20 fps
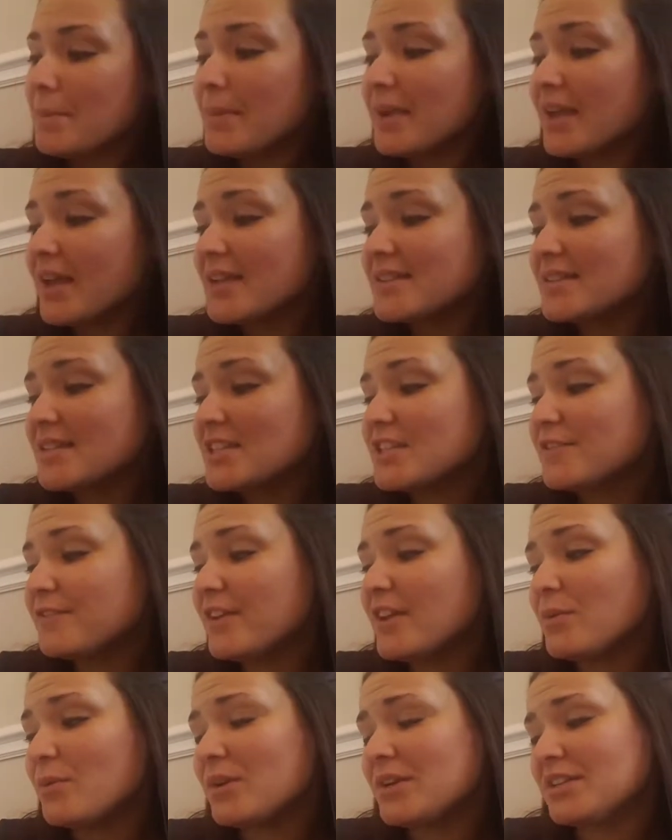Because his
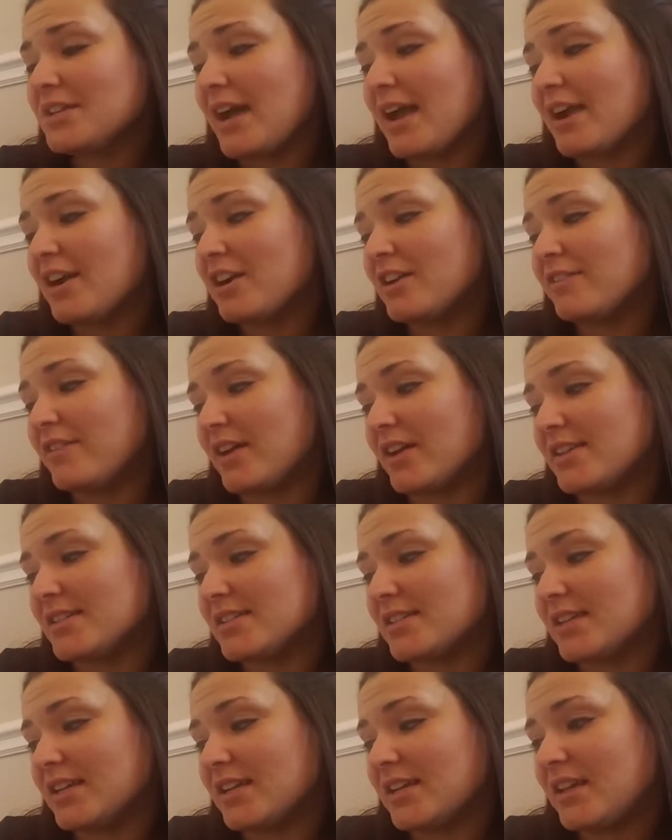feet were tired of
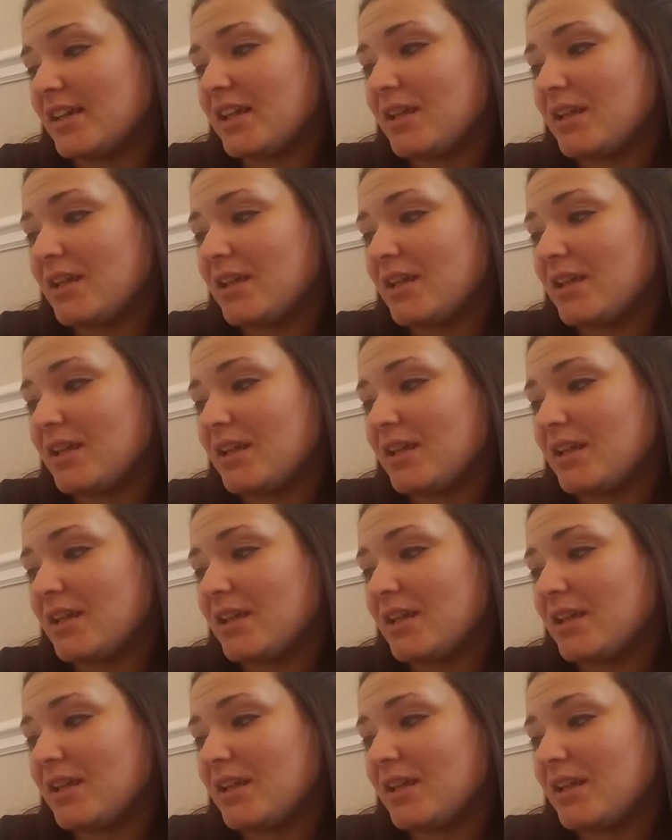hustling,